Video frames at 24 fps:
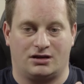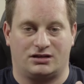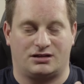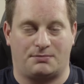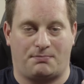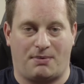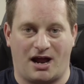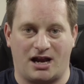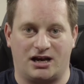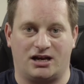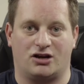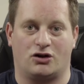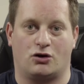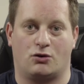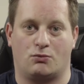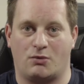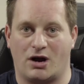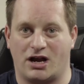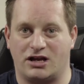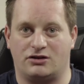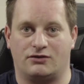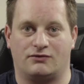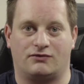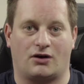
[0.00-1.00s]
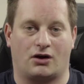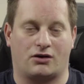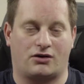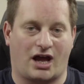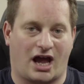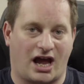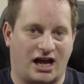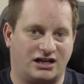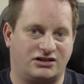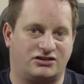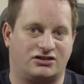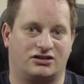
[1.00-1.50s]
depending on where you've
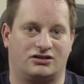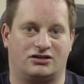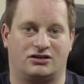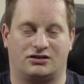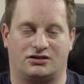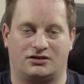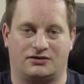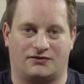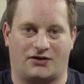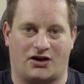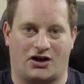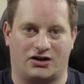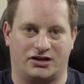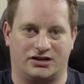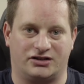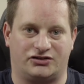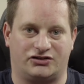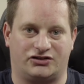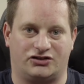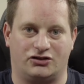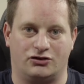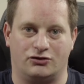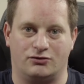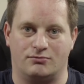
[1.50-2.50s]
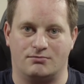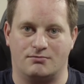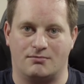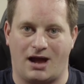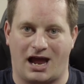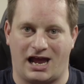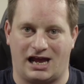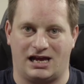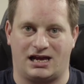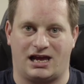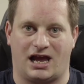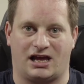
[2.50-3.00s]
located the device, you
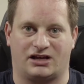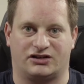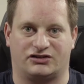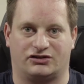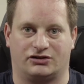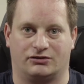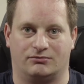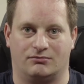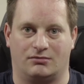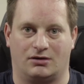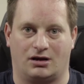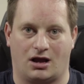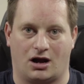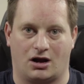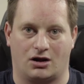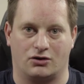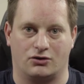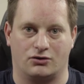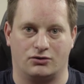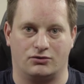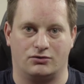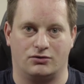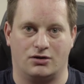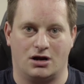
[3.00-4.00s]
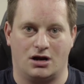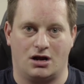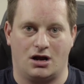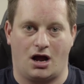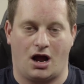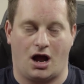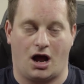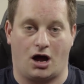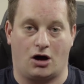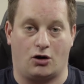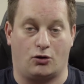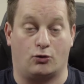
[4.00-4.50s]
may get some low
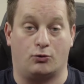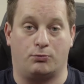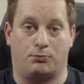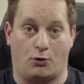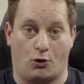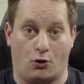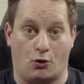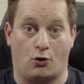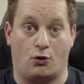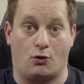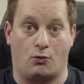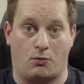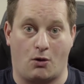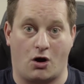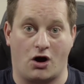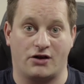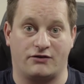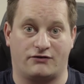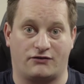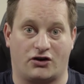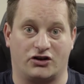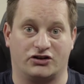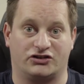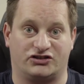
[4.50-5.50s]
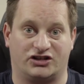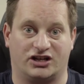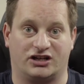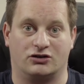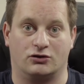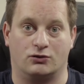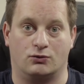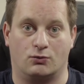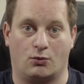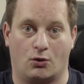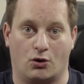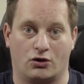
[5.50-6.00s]
or poor Wi-Fi
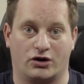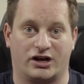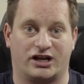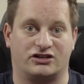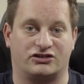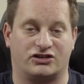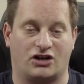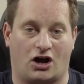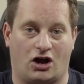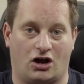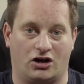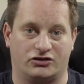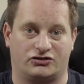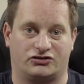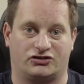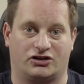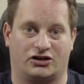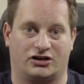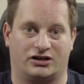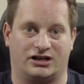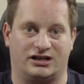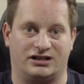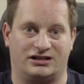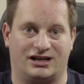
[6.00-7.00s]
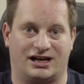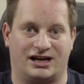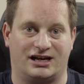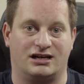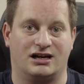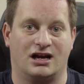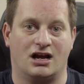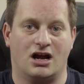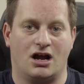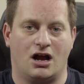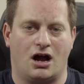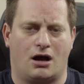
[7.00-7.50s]
signal warnings. I certainly
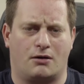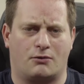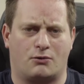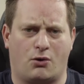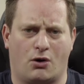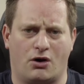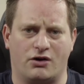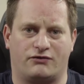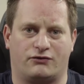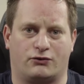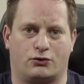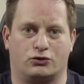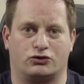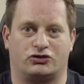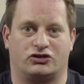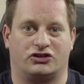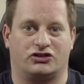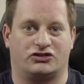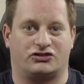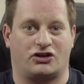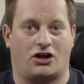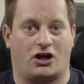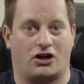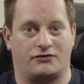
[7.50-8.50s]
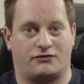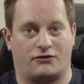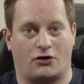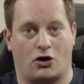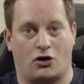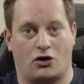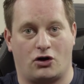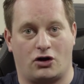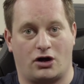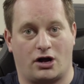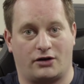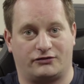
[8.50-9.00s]
did. I'm quite fortunate
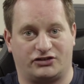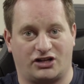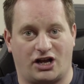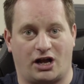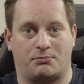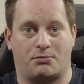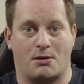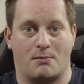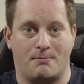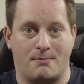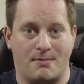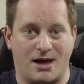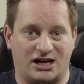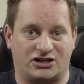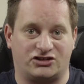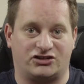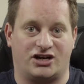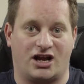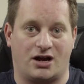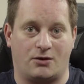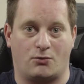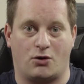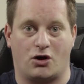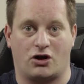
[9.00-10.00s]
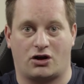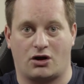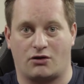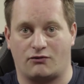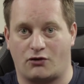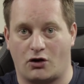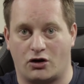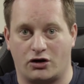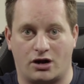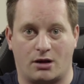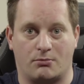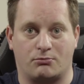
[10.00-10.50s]
that I've set up a mesh network. I've
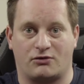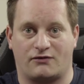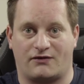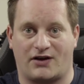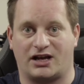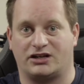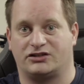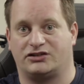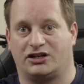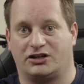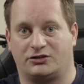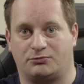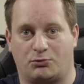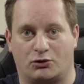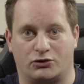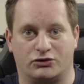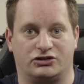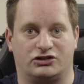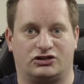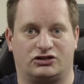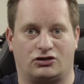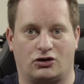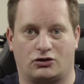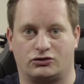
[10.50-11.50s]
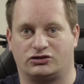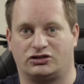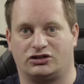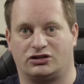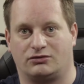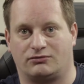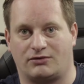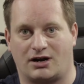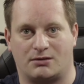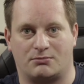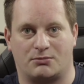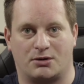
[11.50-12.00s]
got a number of access points dotted
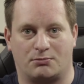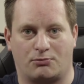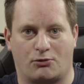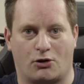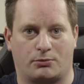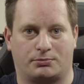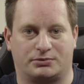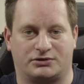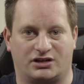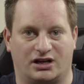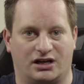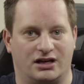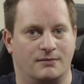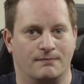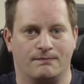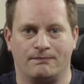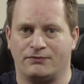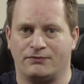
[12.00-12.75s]
around my property,